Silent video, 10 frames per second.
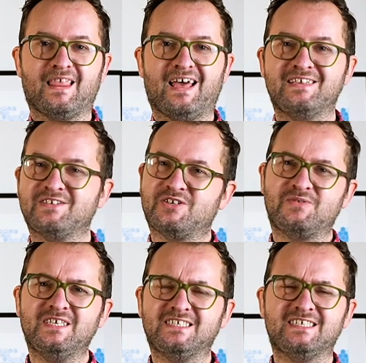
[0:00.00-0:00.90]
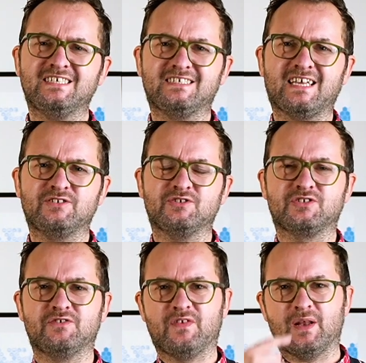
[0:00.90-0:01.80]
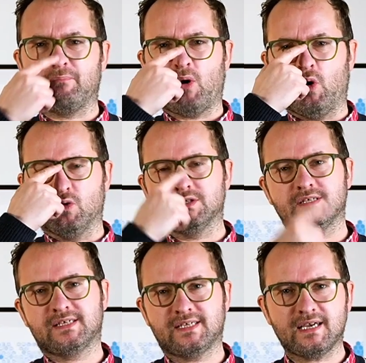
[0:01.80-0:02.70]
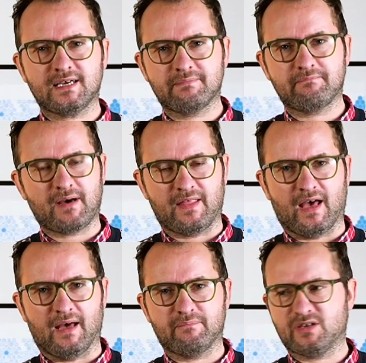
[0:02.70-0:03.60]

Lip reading: And it's strange, isn't it, Daniel should feel appalled and sick by that,